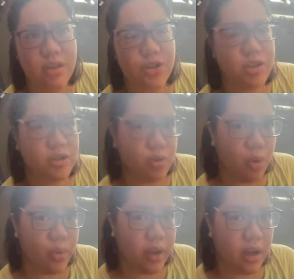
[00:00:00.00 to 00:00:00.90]
just
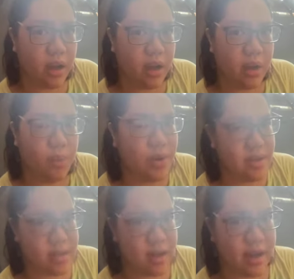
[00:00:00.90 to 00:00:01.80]
knowing
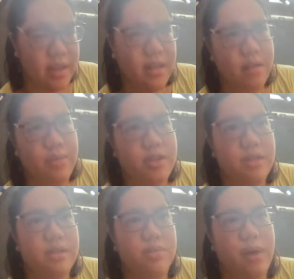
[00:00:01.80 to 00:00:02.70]
one side, which
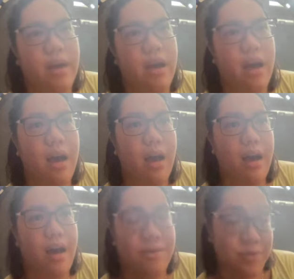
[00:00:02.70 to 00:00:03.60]
is why
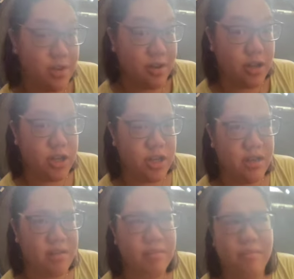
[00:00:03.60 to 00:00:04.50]
after
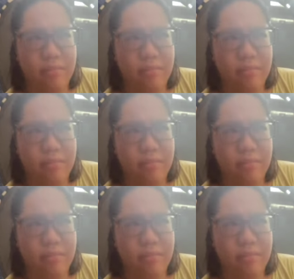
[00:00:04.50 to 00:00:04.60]
Russian,